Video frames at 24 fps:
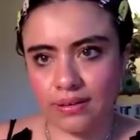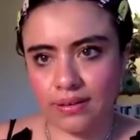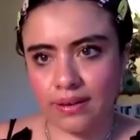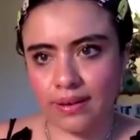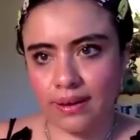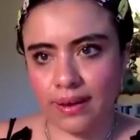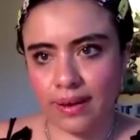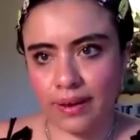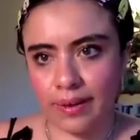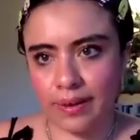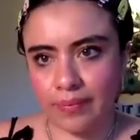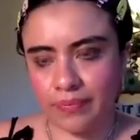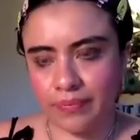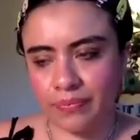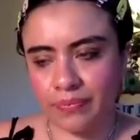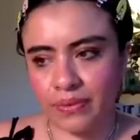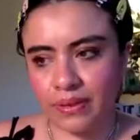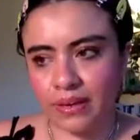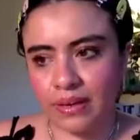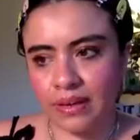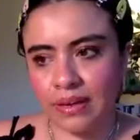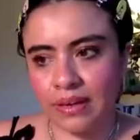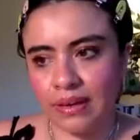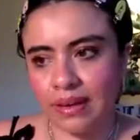
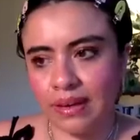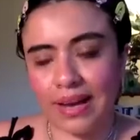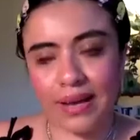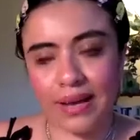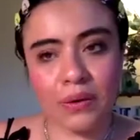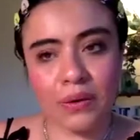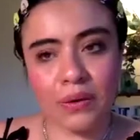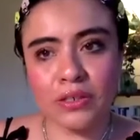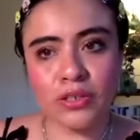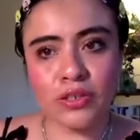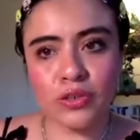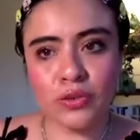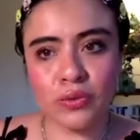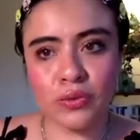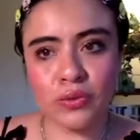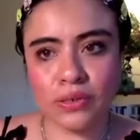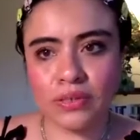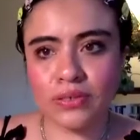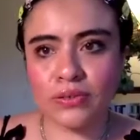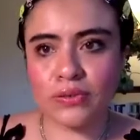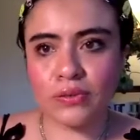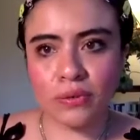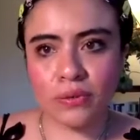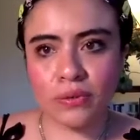I don't enjoy
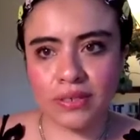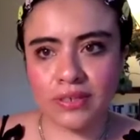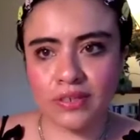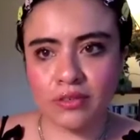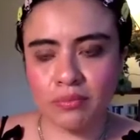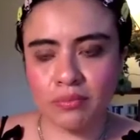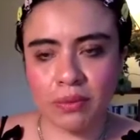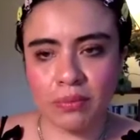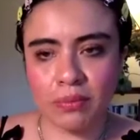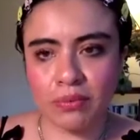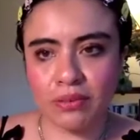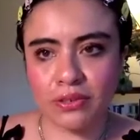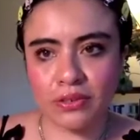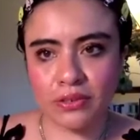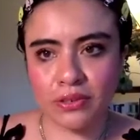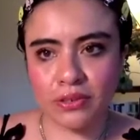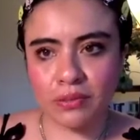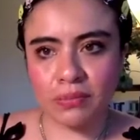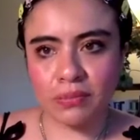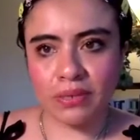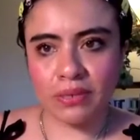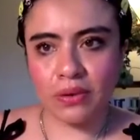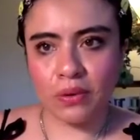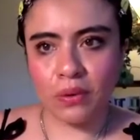stories of people just
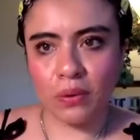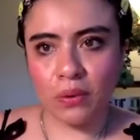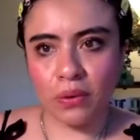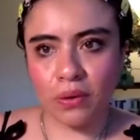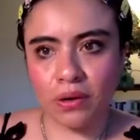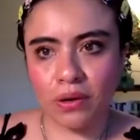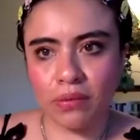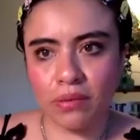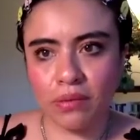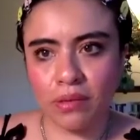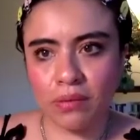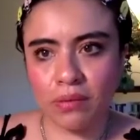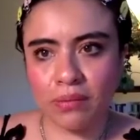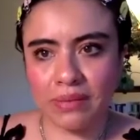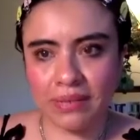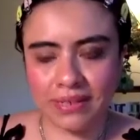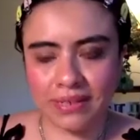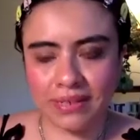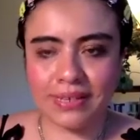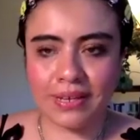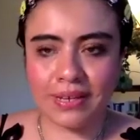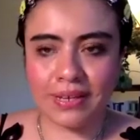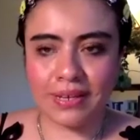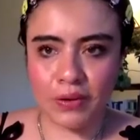being horrible,
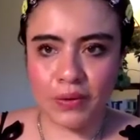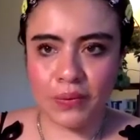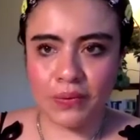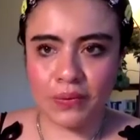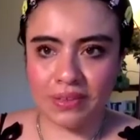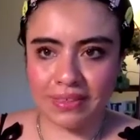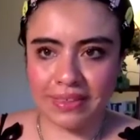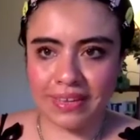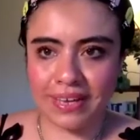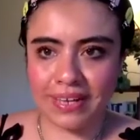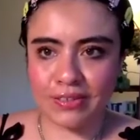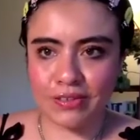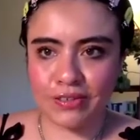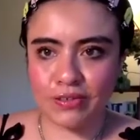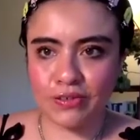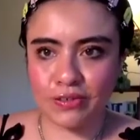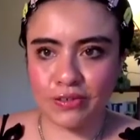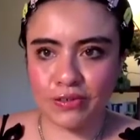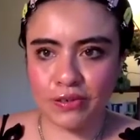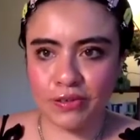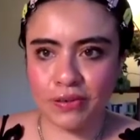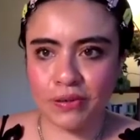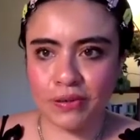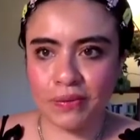because I know that that's
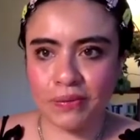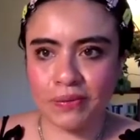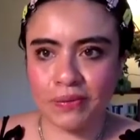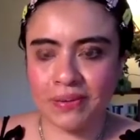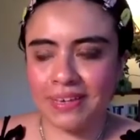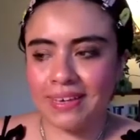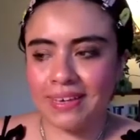true.